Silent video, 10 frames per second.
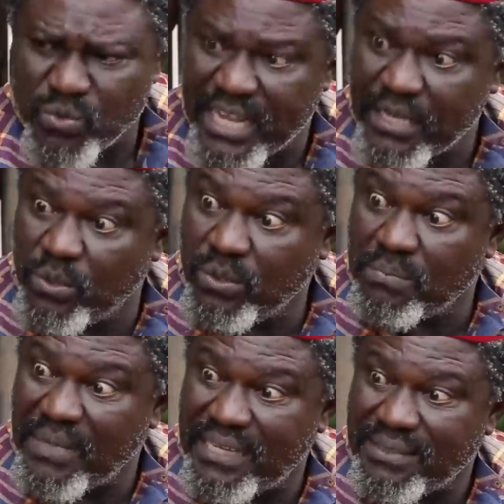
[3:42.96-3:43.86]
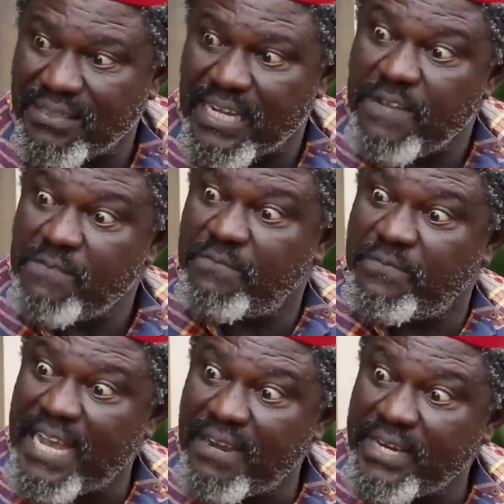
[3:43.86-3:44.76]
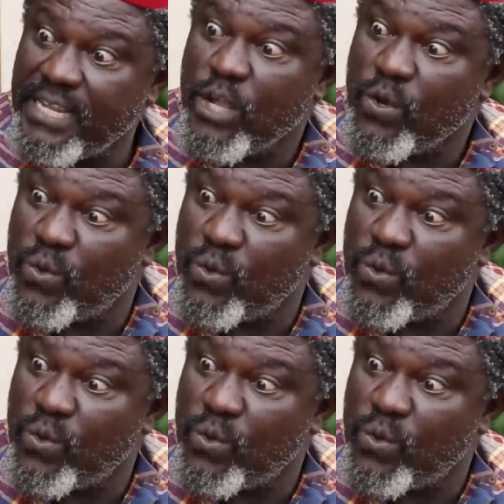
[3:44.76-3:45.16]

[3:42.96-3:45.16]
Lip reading: you are a good man, a very